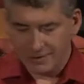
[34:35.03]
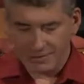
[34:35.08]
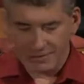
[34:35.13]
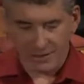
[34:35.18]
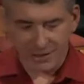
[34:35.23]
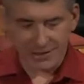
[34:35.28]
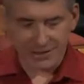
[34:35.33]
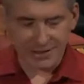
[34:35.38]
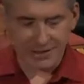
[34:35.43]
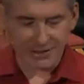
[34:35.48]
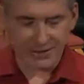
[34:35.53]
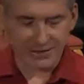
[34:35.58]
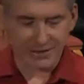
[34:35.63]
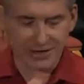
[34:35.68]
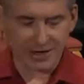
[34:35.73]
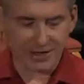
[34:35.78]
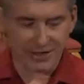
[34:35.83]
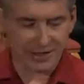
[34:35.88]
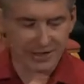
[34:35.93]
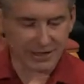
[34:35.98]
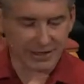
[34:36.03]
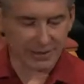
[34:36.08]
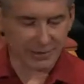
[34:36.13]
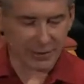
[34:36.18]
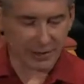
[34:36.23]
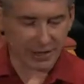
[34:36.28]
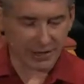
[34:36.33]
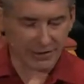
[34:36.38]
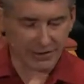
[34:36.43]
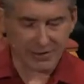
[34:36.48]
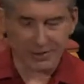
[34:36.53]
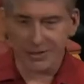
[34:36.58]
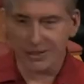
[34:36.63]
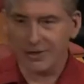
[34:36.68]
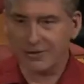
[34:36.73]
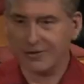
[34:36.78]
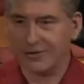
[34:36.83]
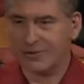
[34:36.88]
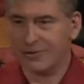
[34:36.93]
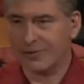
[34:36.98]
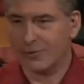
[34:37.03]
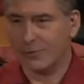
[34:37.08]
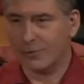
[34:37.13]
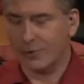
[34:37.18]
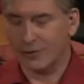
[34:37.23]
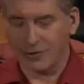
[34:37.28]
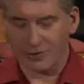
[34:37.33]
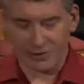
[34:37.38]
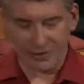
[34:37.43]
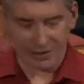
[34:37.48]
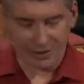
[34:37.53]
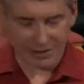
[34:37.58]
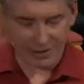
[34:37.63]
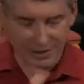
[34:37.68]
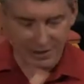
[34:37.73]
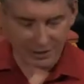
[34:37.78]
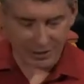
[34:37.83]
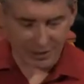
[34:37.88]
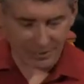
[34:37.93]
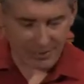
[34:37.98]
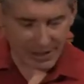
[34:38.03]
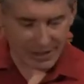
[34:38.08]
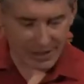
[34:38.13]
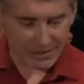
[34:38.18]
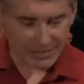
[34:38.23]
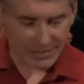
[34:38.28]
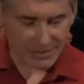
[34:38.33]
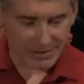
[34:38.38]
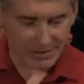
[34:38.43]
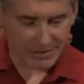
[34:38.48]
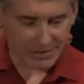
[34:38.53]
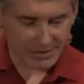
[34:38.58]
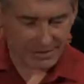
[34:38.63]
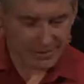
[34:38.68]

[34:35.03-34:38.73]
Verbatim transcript: My sister and I said that we held the secrets of the world in, in our basement.